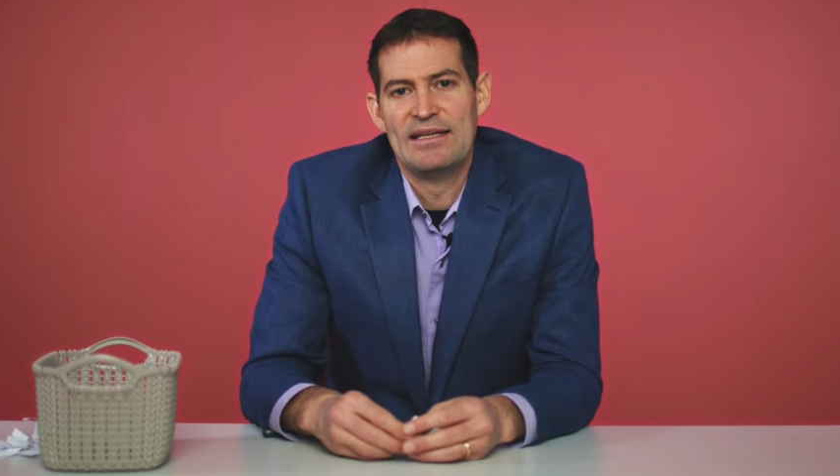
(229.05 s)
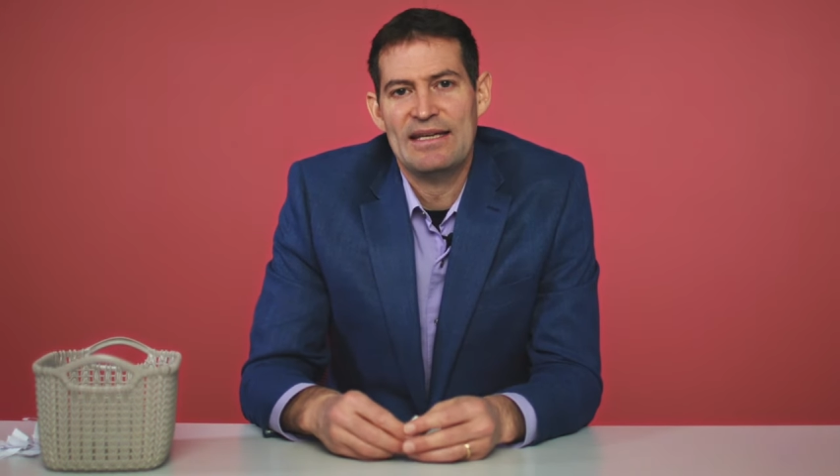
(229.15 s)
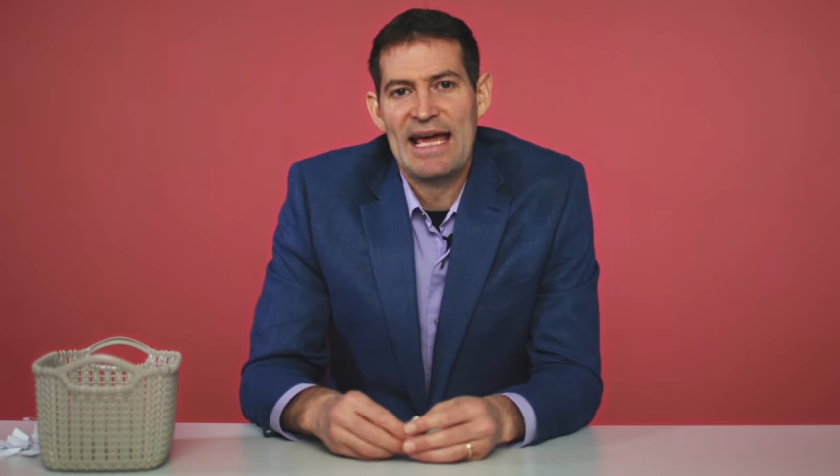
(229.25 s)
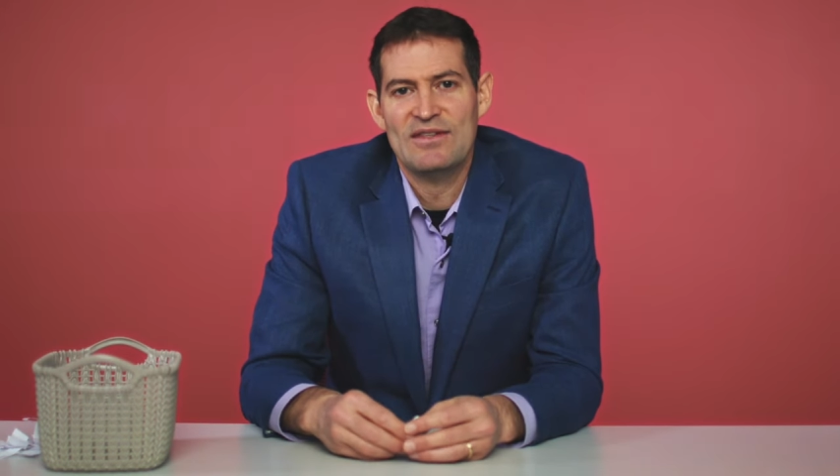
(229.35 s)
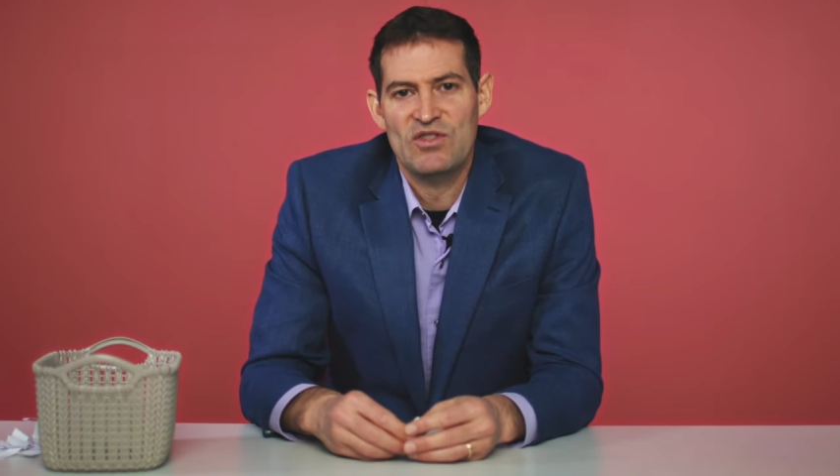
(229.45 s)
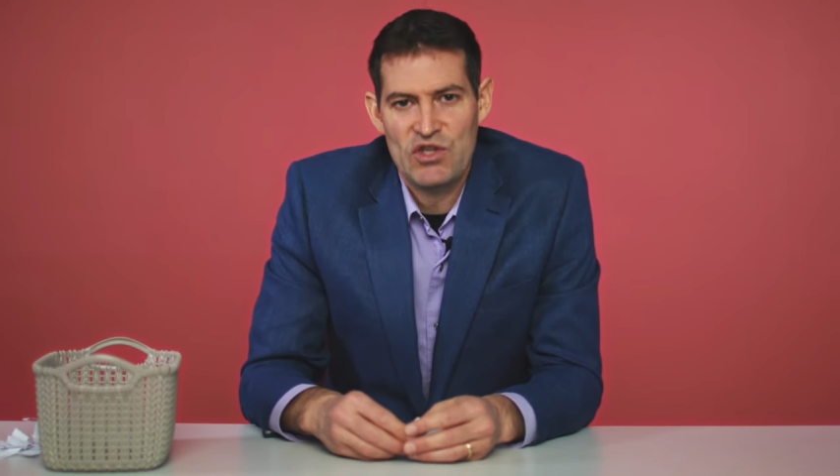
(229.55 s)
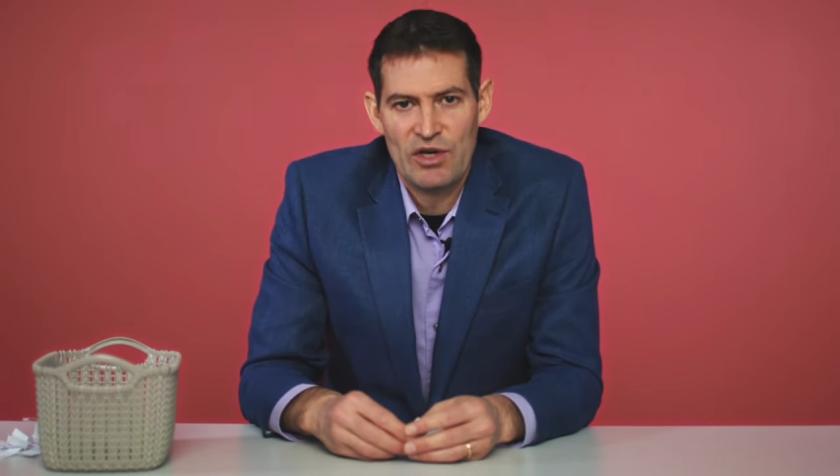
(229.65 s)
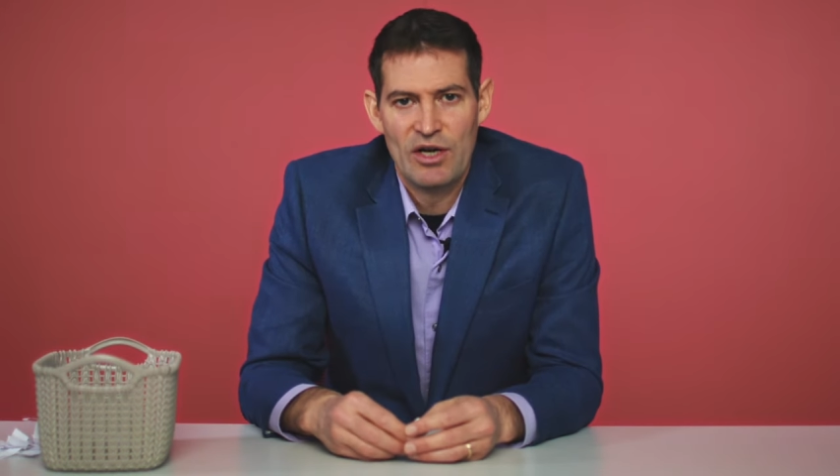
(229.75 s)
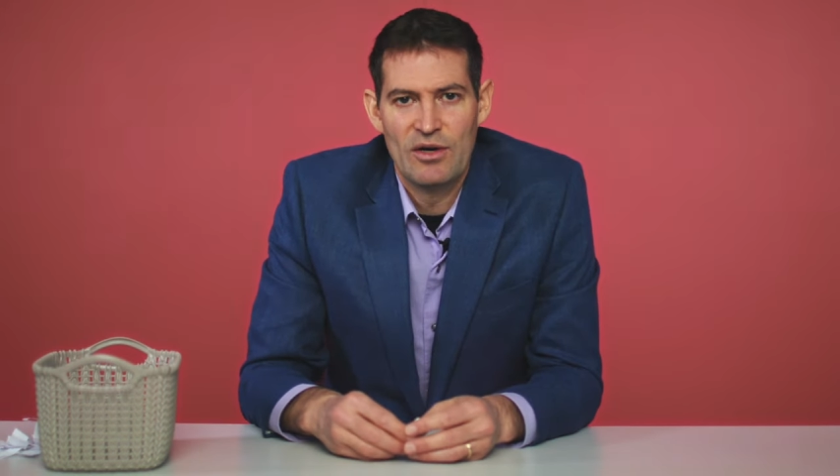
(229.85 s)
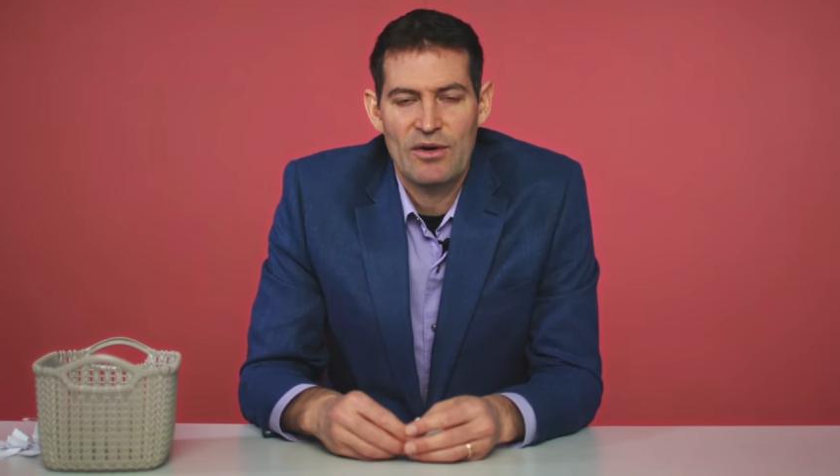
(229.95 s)
net
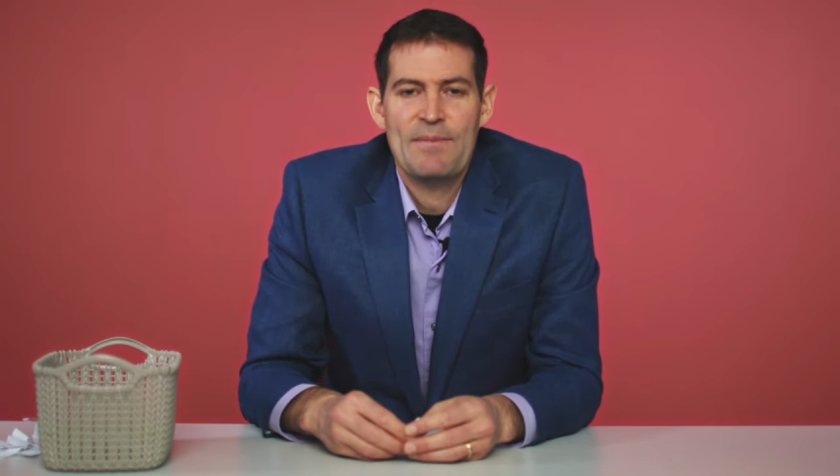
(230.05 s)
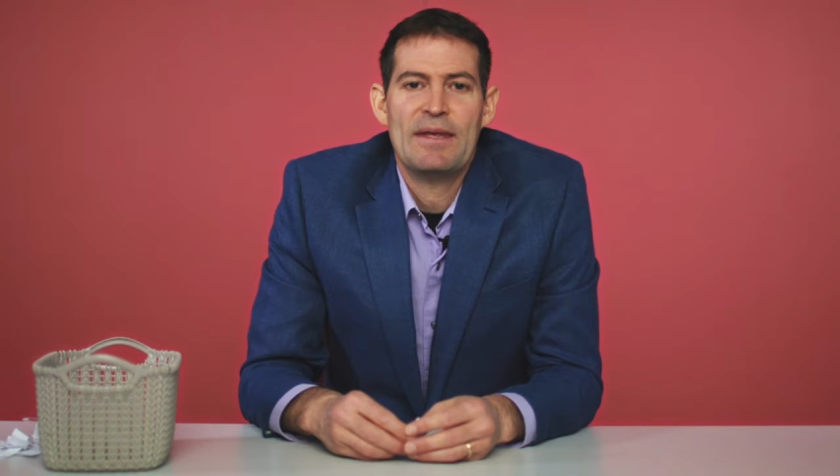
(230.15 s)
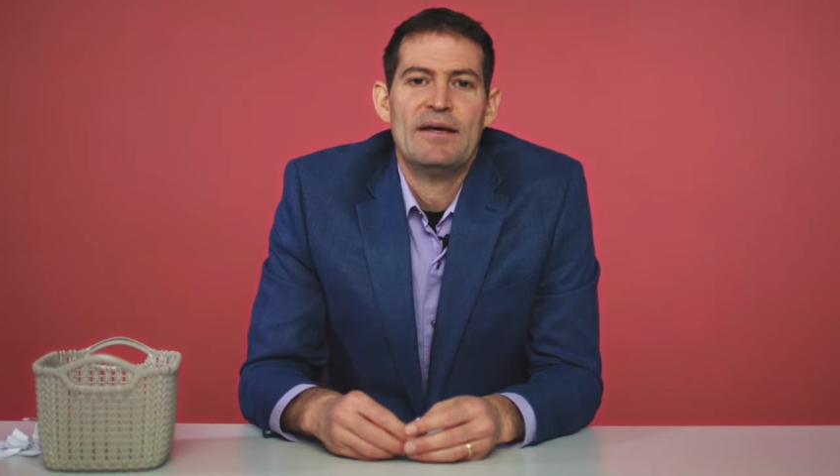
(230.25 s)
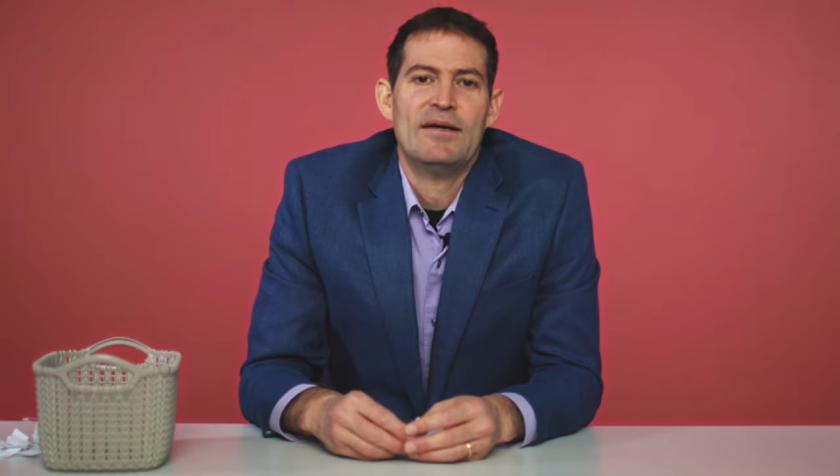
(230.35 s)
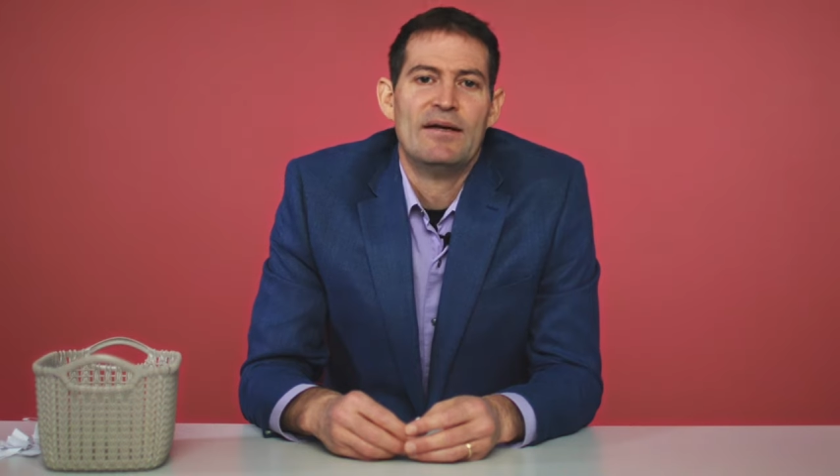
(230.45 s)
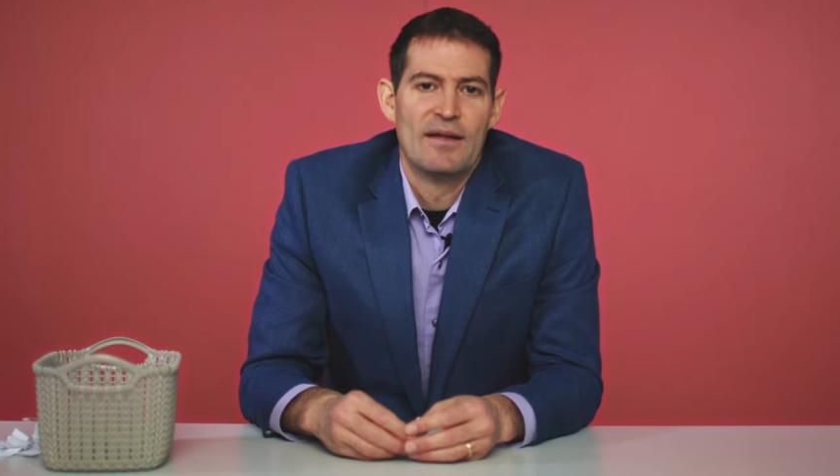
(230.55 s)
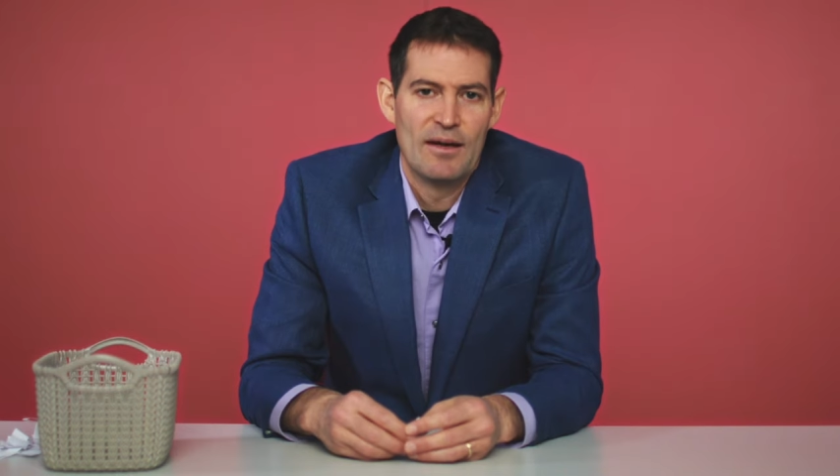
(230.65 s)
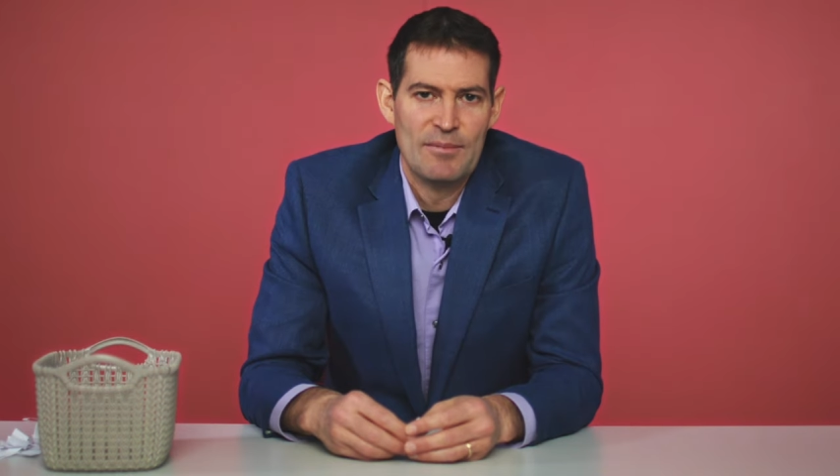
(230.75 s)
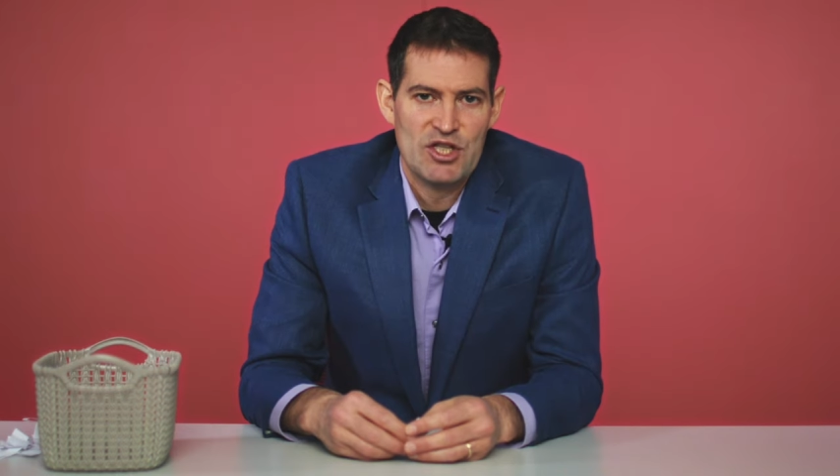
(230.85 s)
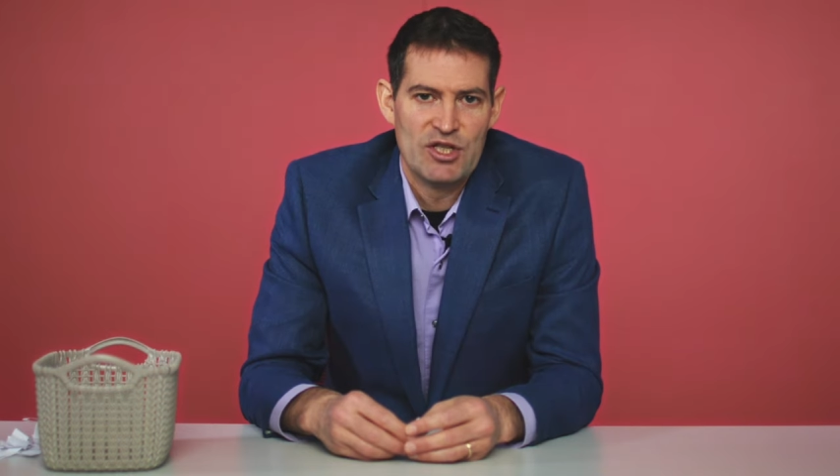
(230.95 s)
zero
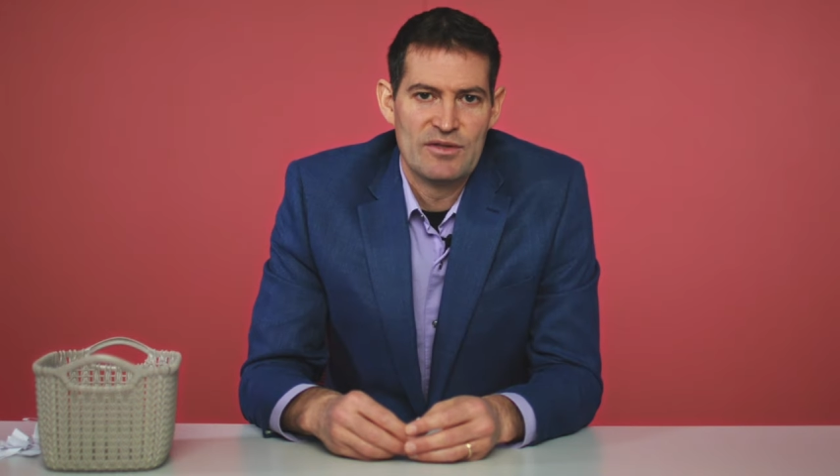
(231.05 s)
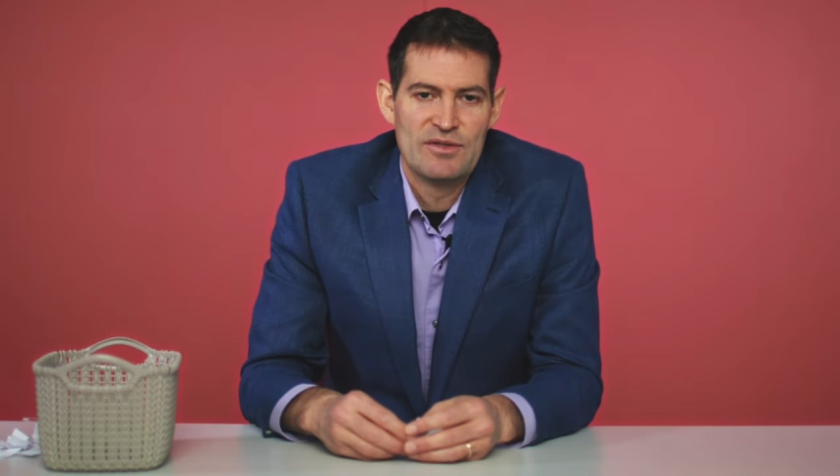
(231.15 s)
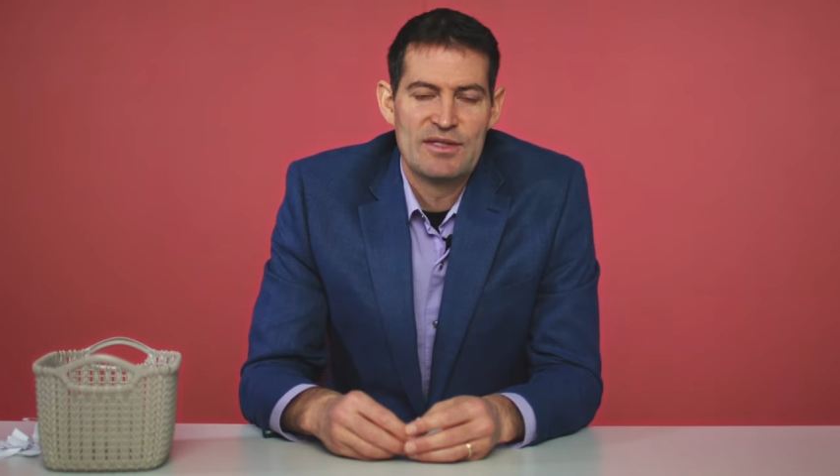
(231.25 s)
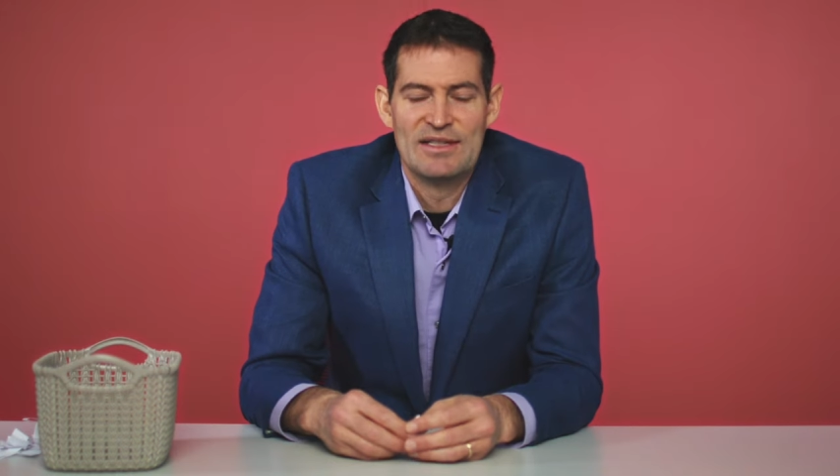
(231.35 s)
emissions.